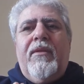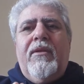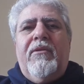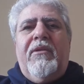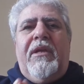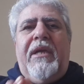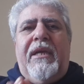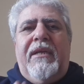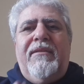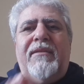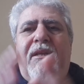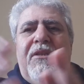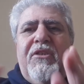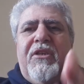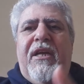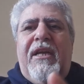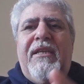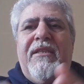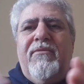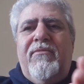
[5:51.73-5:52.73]
okay, such
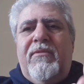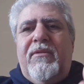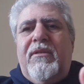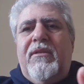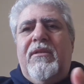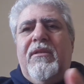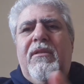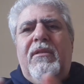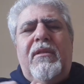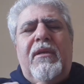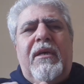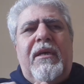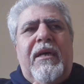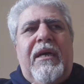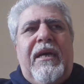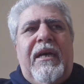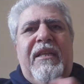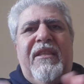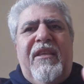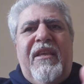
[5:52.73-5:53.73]
as I